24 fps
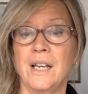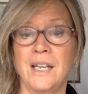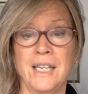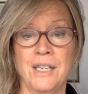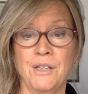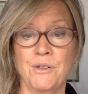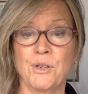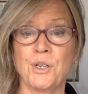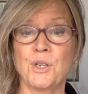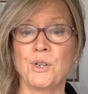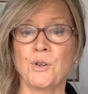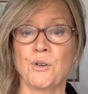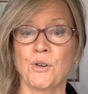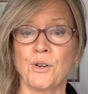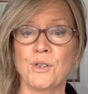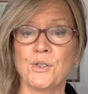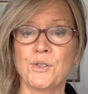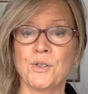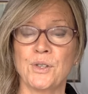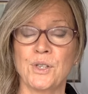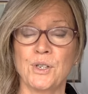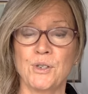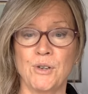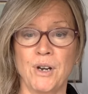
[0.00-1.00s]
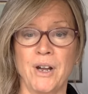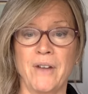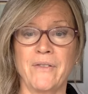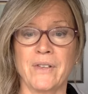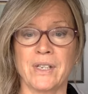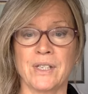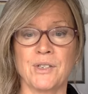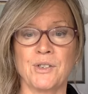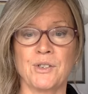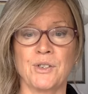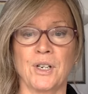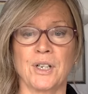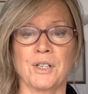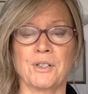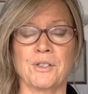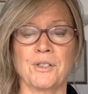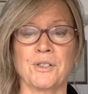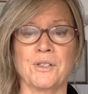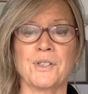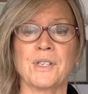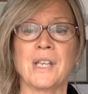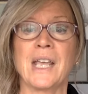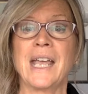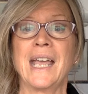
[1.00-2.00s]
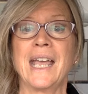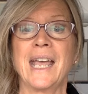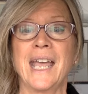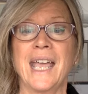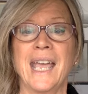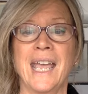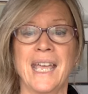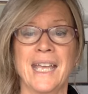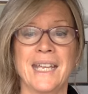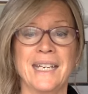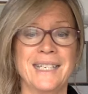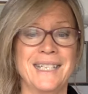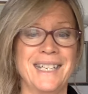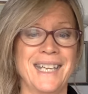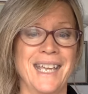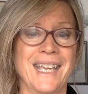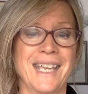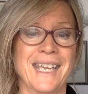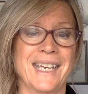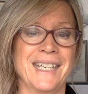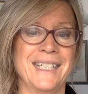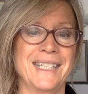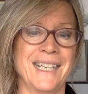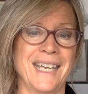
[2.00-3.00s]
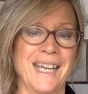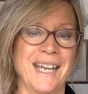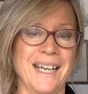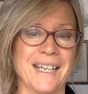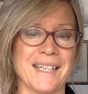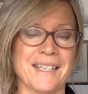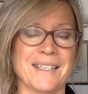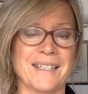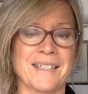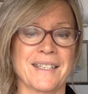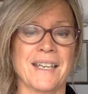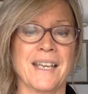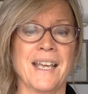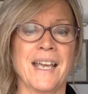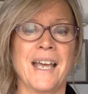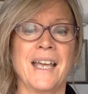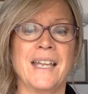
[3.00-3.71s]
either yours or the driving instructor's, and take a test.